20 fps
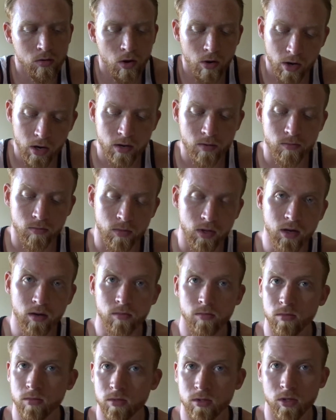Alright,
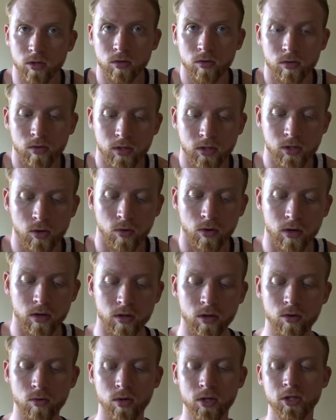yeah, so let's go on to
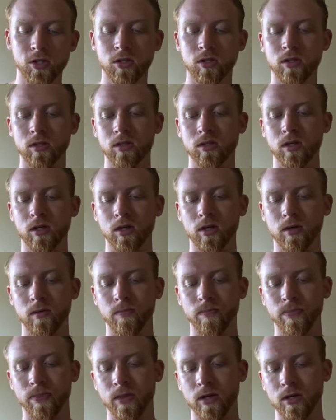the questions.
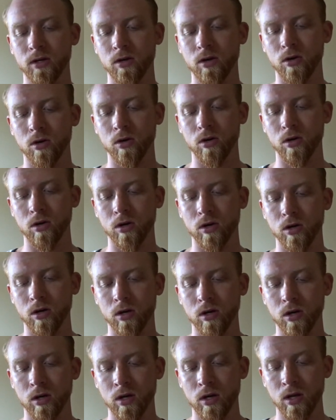There
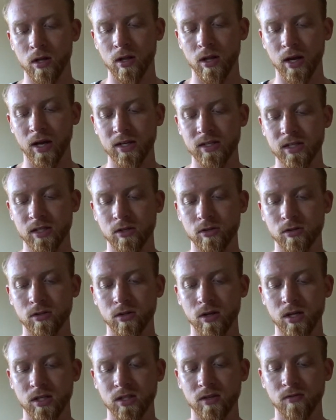are, like I said, there's
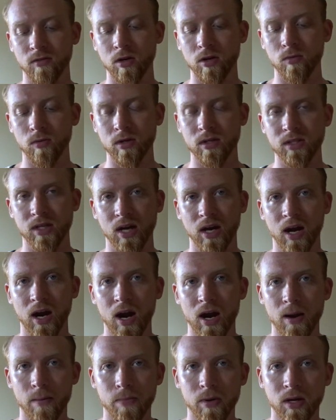lots of good ones. I
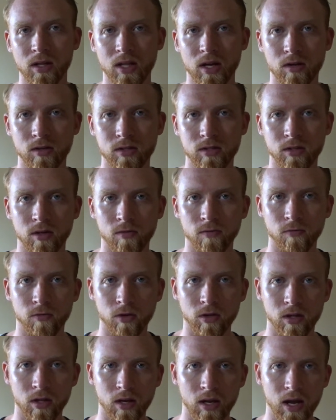kind of picked out some
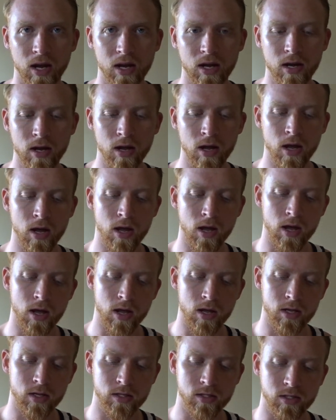for today.
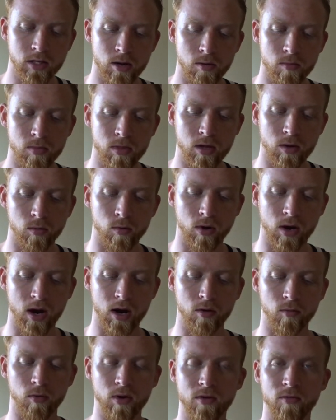Some that will
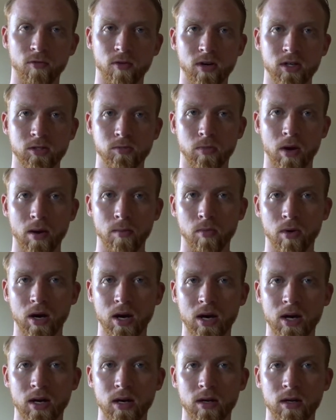kind of refresh my
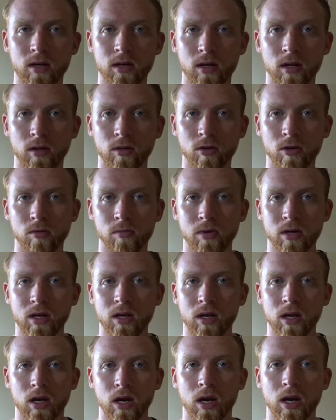brain a little
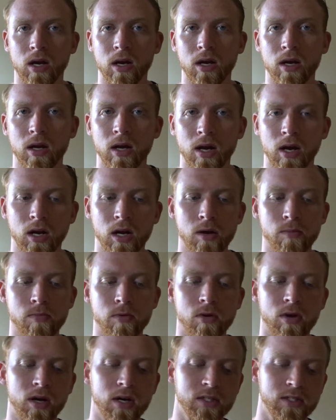bit, and I can help
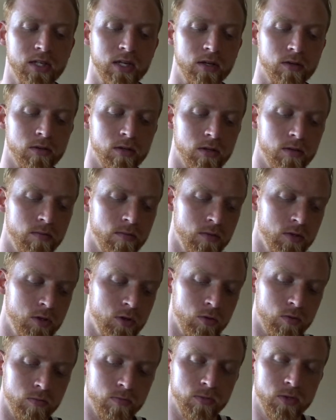you guys out
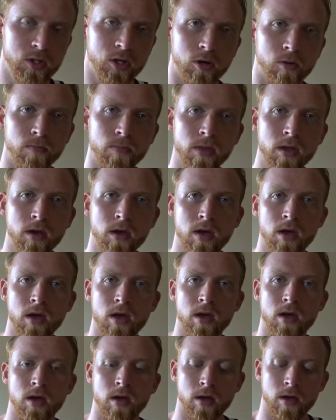too. So,
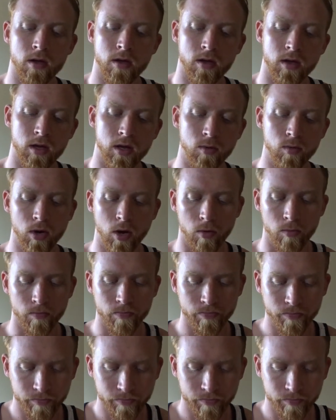here we go.